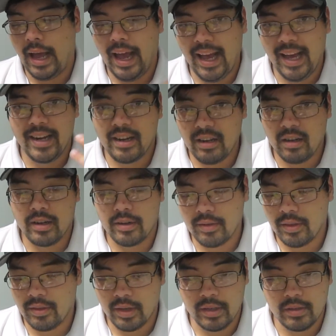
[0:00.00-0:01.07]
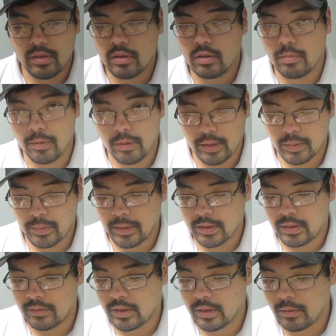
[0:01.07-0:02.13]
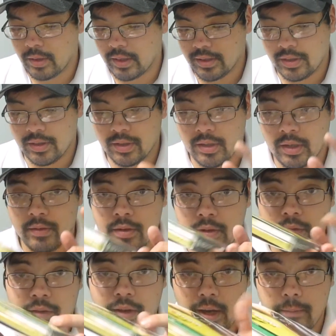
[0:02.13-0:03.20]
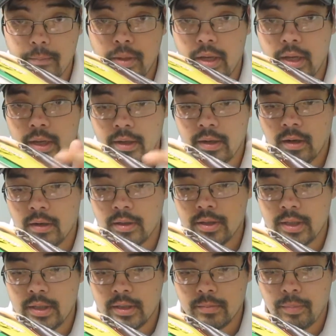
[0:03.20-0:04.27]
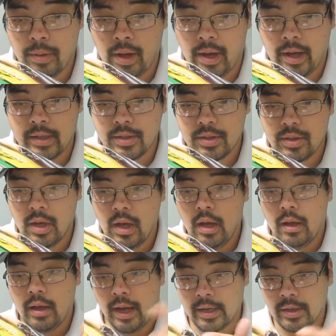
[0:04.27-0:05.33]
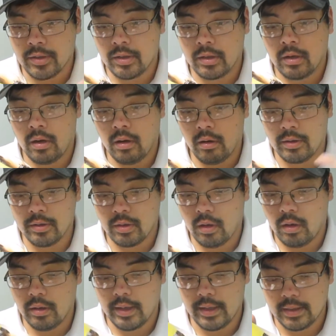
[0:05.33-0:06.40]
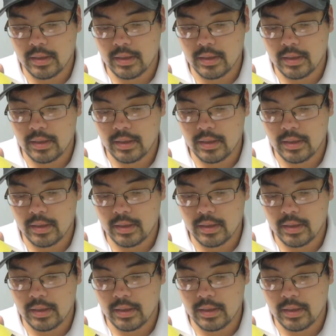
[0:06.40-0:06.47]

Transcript: adding on everything is super expensive otherwise, because this gives you the VIP, car season pass, extra cars, all that